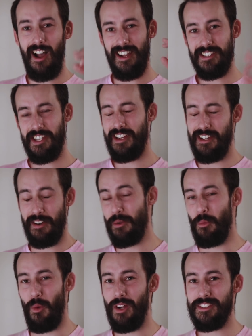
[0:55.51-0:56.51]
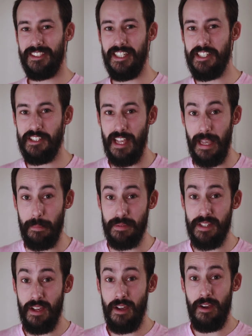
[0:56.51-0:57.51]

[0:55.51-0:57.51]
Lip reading: I sat down and watched these tapes